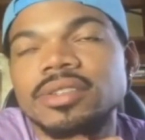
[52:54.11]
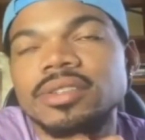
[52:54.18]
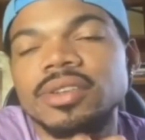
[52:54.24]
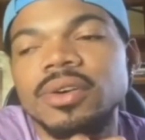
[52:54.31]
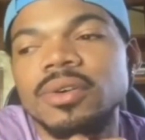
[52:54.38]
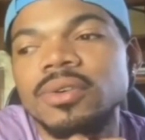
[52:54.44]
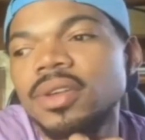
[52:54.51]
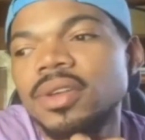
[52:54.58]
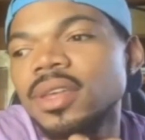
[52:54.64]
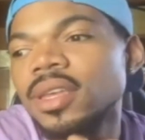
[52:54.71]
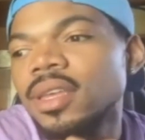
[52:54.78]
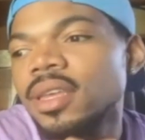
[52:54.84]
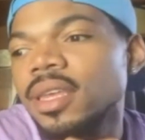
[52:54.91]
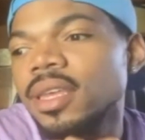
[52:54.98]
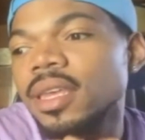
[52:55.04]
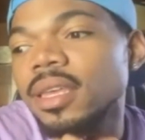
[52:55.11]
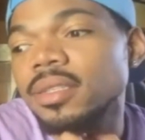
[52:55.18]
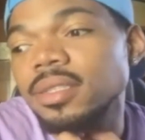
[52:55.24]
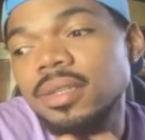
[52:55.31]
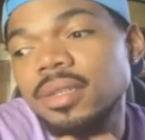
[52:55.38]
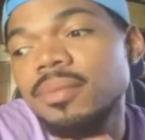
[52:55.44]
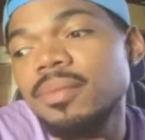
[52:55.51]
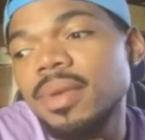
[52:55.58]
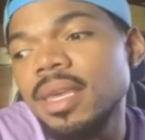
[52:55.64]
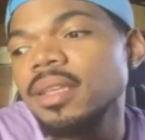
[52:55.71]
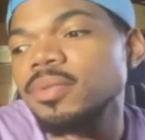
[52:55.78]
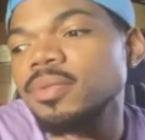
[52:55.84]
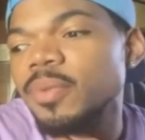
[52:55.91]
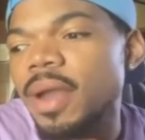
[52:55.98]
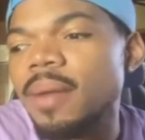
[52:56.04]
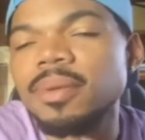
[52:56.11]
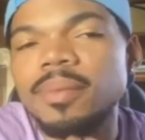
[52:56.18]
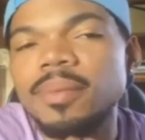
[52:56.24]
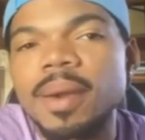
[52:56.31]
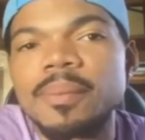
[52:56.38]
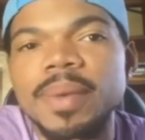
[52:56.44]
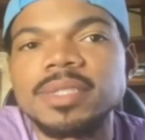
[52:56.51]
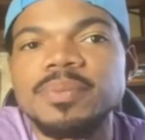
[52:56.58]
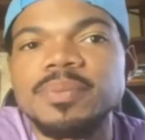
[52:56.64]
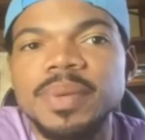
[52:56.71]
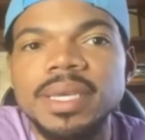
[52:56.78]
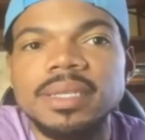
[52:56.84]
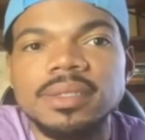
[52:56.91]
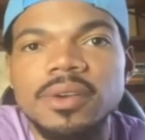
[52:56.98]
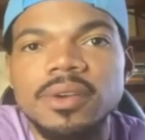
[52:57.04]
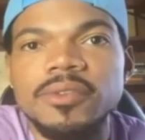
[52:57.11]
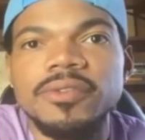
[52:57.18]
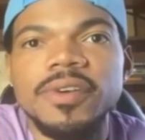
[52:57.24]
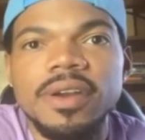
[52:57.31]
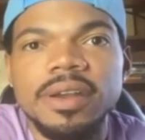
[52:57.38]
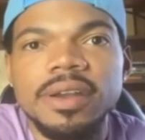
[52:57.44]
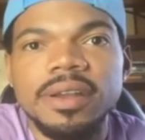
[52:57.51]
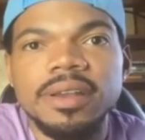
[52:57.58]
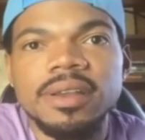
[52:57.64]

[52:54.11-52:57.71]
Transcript: So to me, it's probably my best piece so far.